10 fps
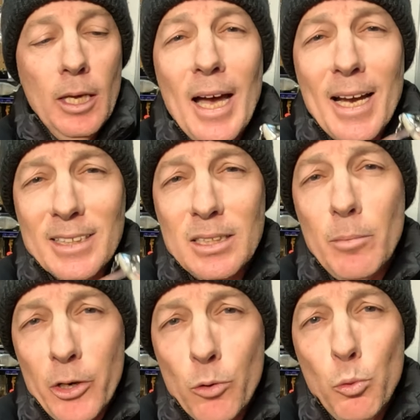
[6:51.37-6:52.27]
I got some
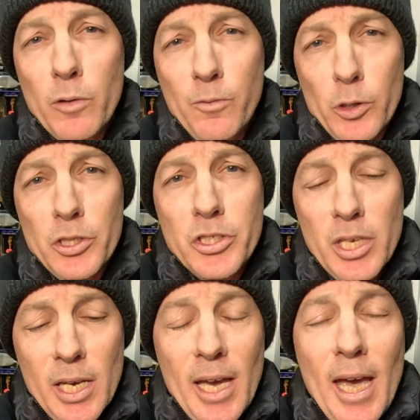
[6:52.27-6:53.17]
underwater footage,
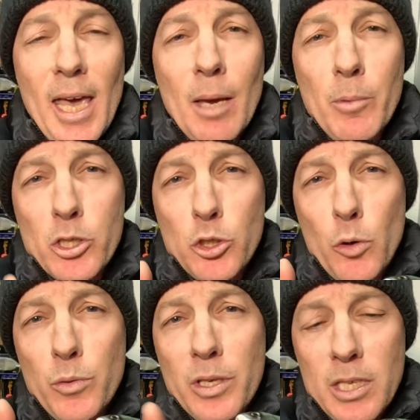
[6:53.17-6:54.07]
and I'm going to show
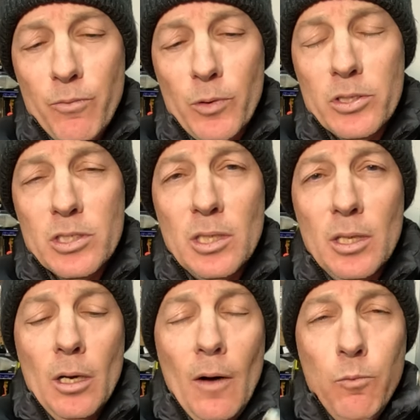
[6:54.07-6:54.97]
you the difference
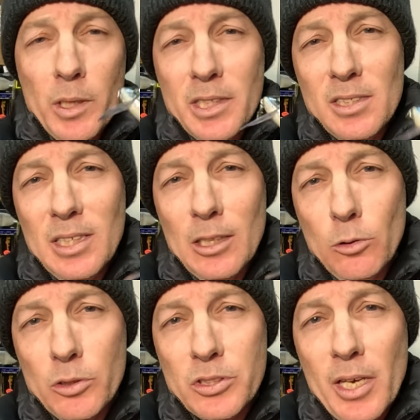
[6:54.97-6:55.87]
of what this thing
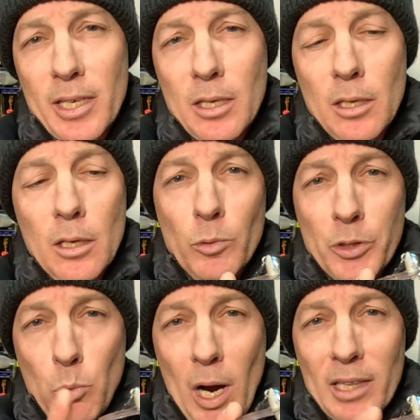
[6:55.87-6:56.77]
looks like with
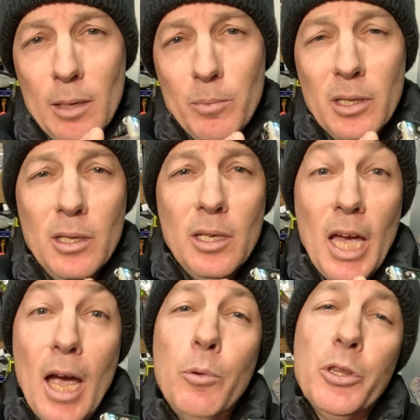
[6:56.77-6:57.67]
the wide lip
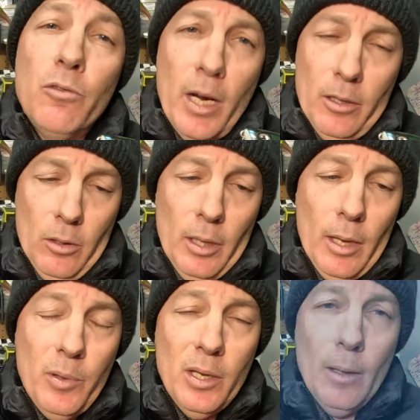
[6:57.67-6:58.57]
and with the regular lip.